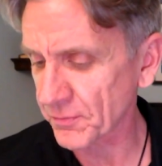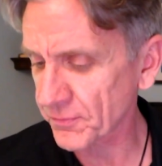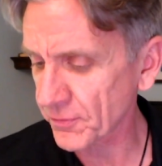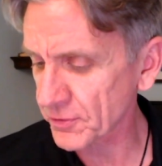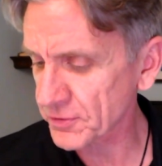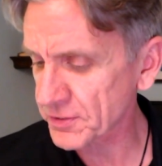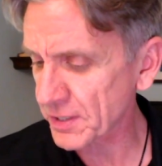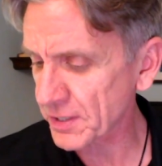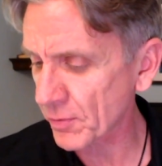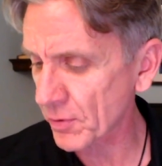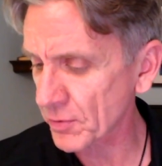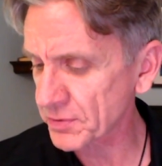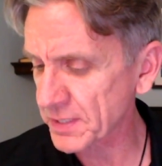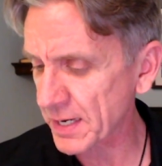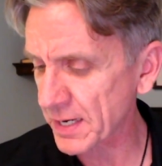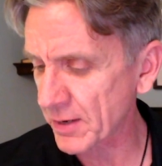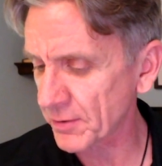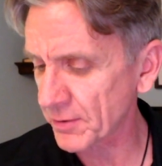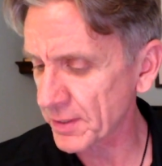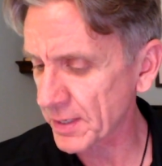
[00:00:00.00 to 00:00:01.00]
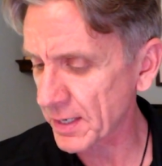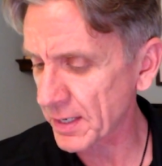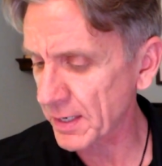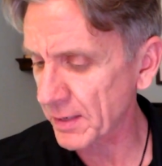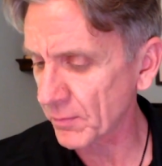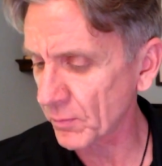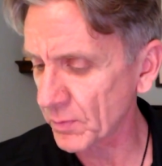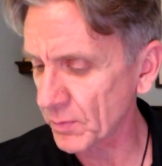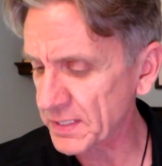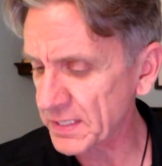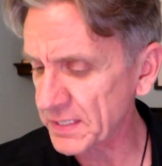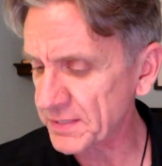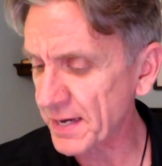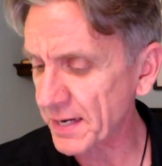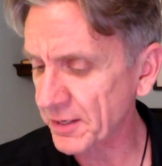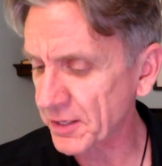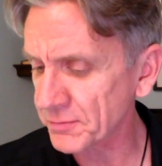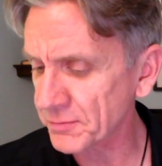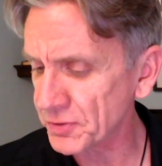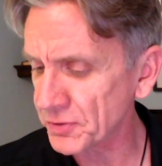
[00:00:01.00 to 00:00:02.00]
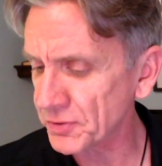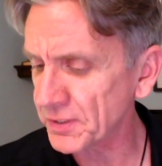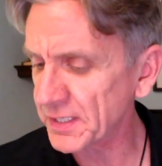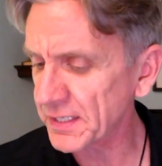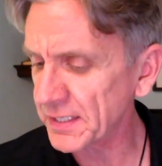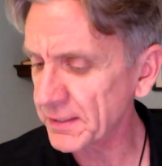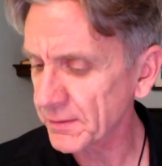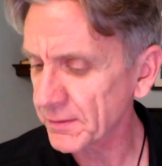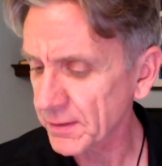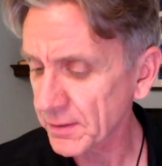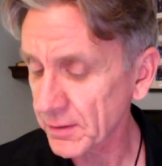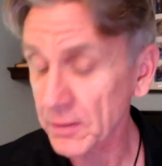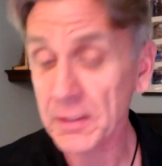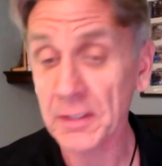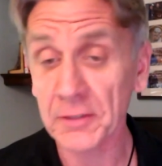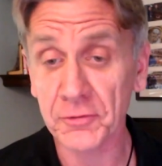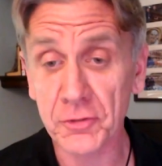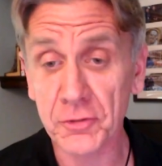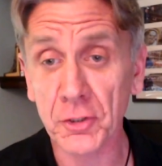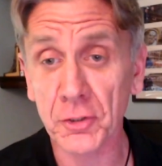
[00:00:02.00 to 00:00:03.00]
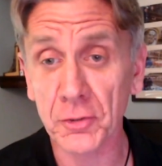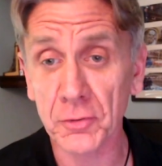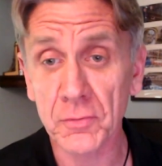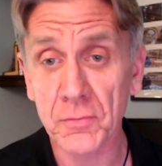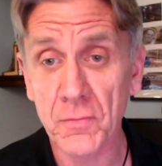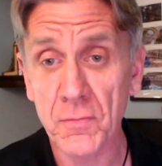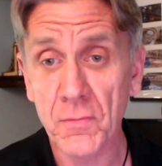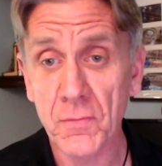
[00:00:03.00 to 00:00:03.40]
First, I wrote down we need that community. That's true.